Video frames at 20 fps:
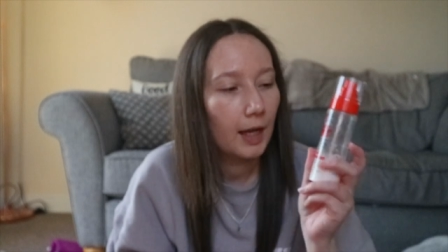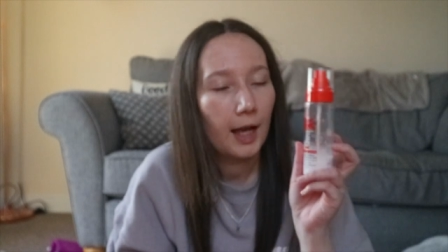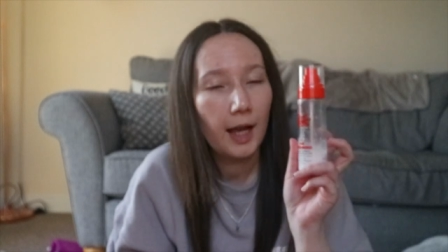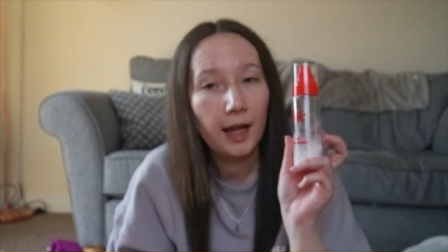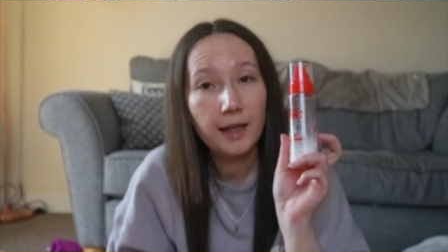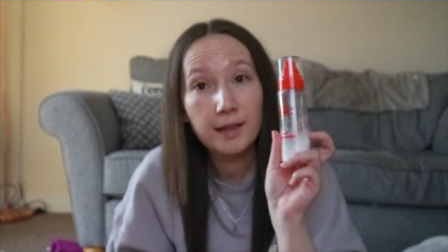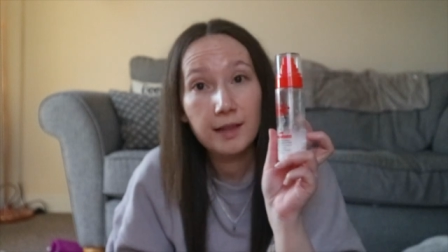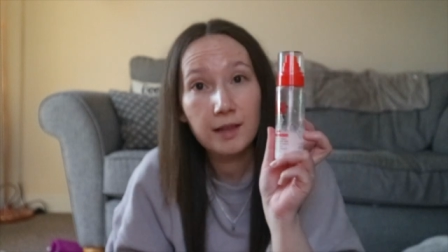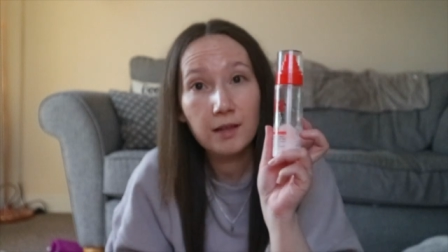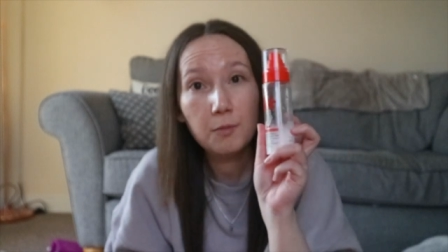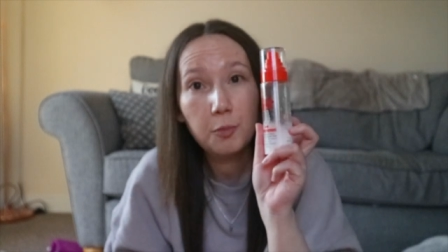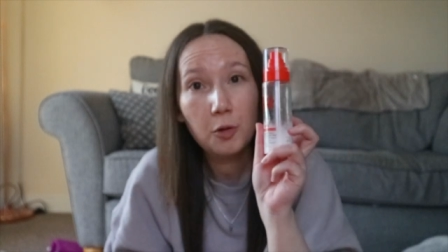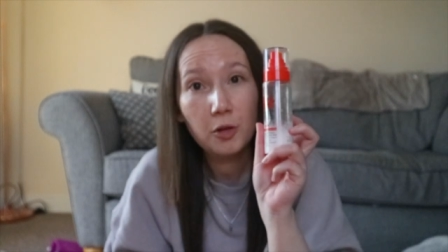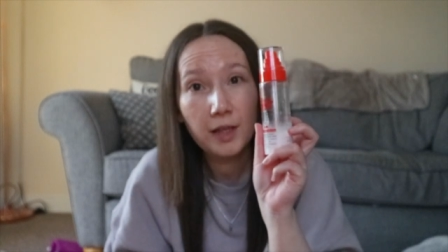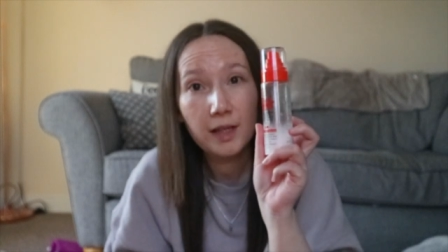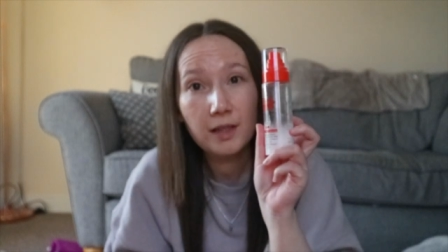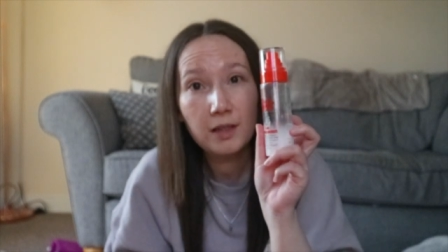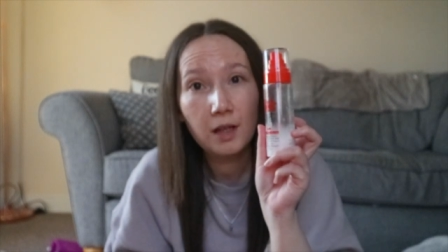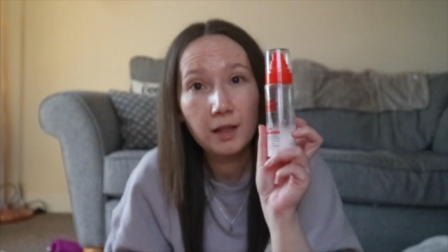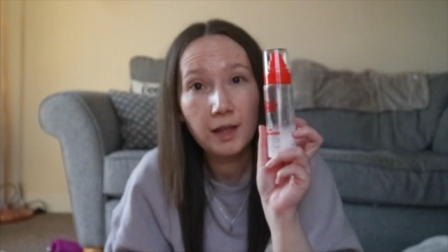I still put
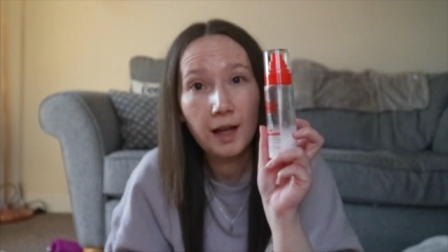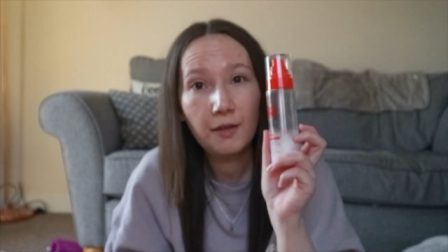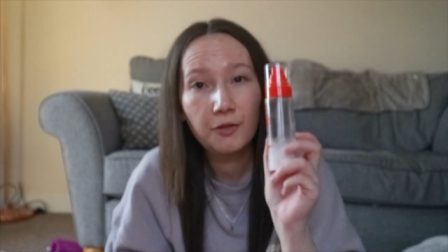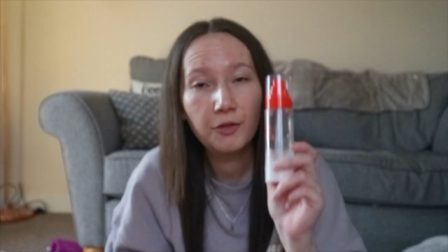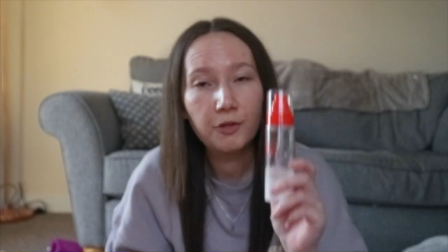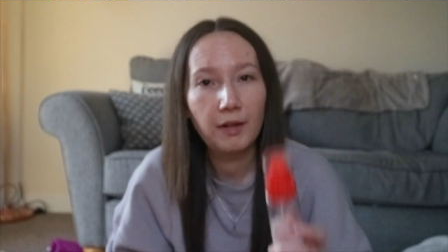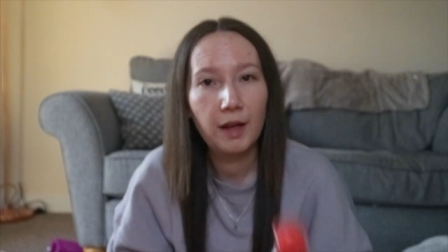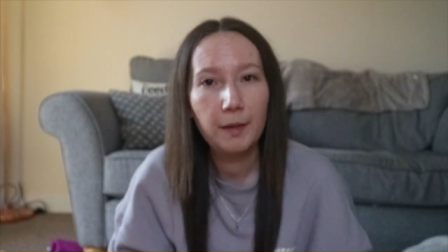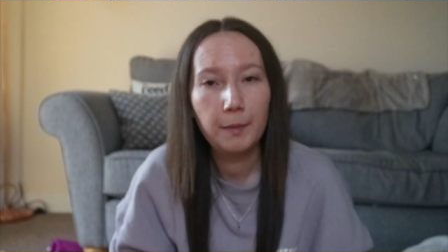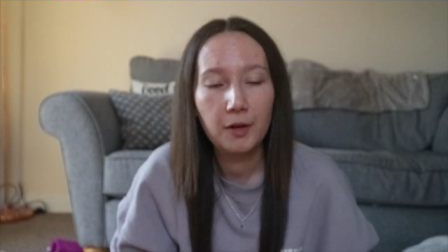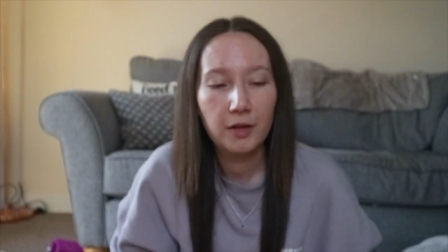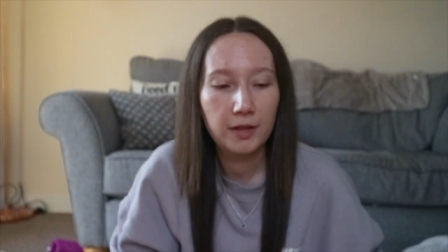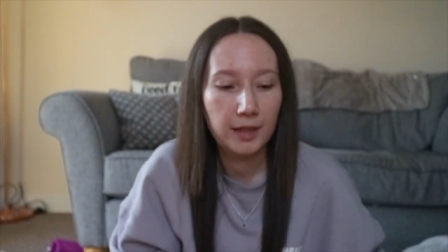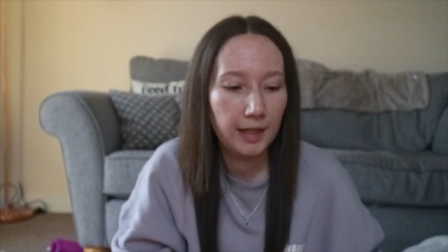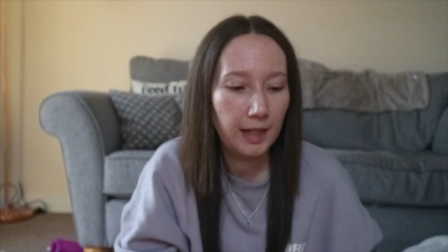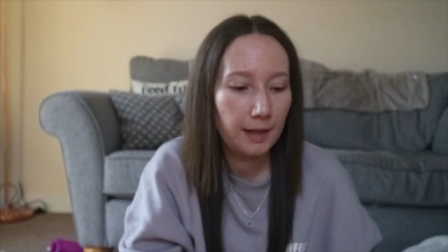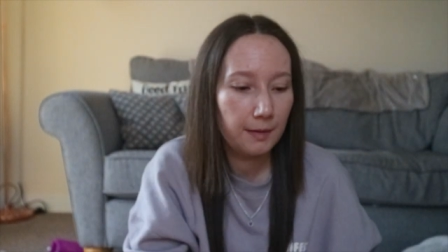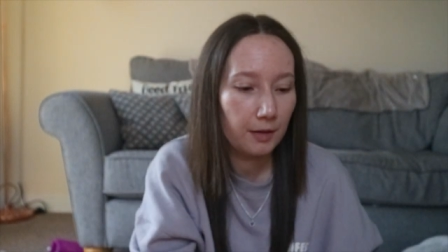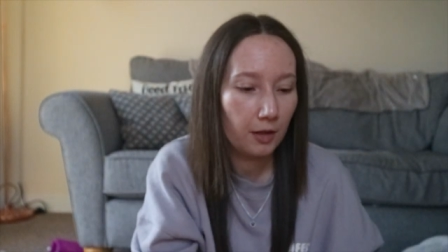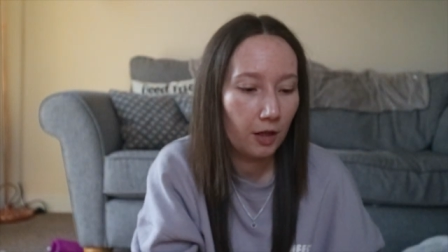this on after it because it
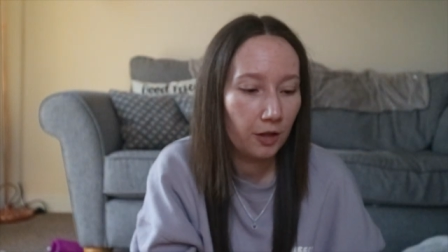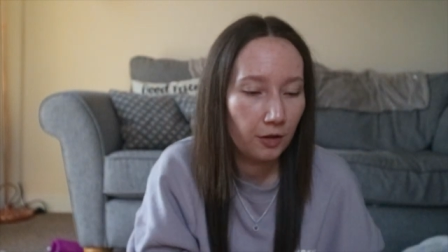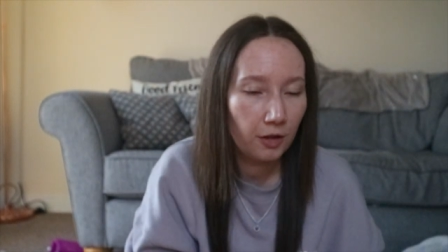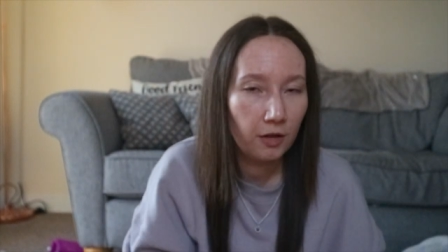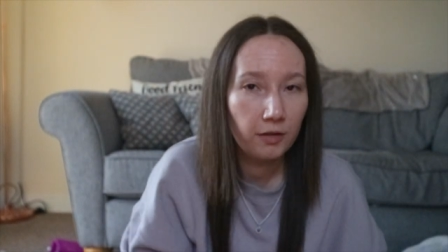keeps it on